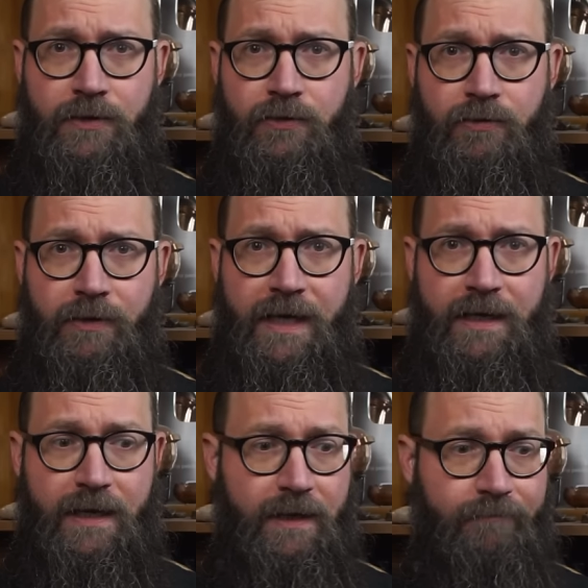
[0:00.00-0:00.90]
to
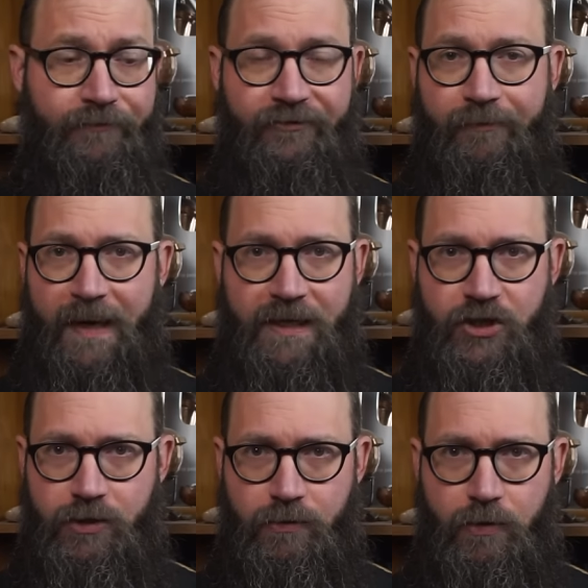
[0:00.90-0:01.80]
create a
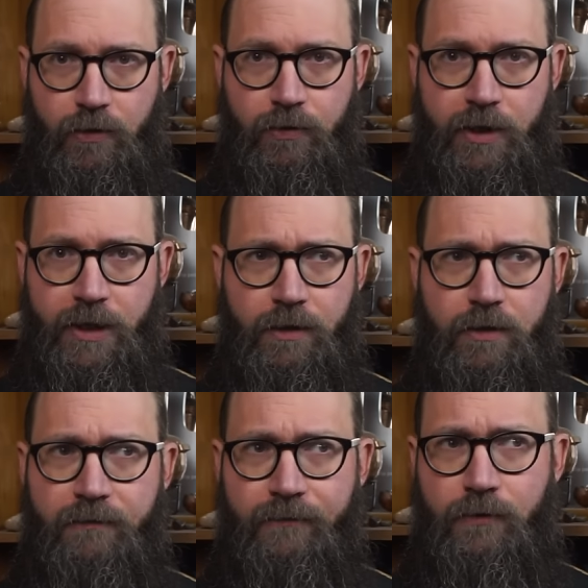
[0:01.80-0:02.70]
spagyrical
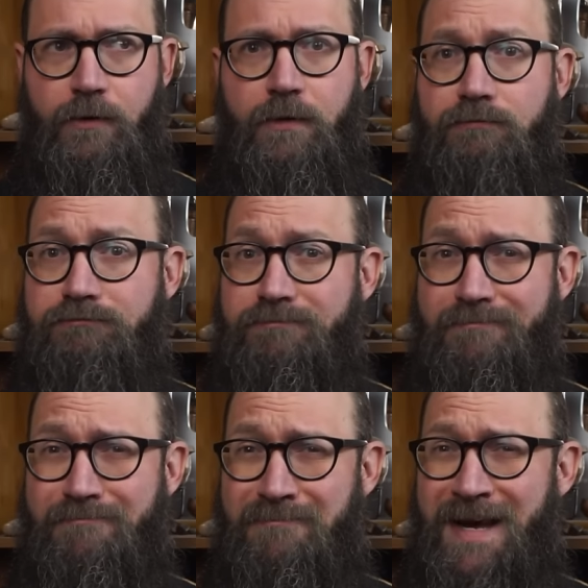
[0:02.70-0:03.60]
cure for
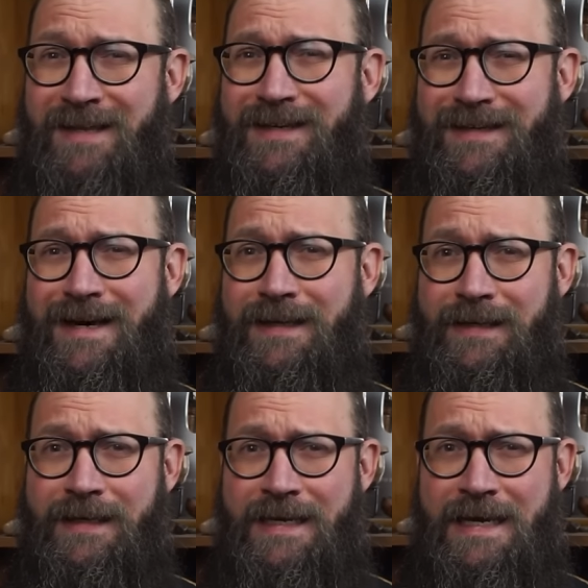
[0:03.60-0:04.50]

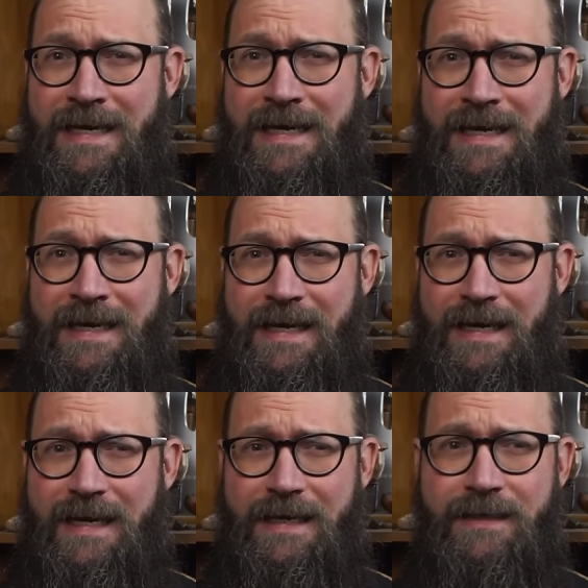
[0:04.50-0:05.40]
melancholy.
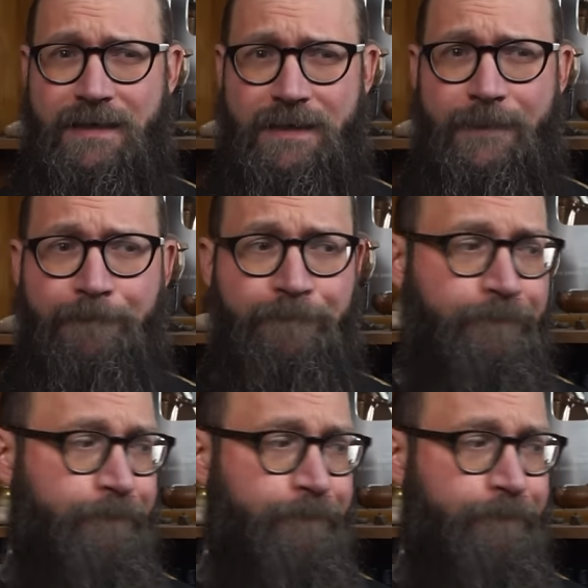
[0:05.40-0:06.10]
And um,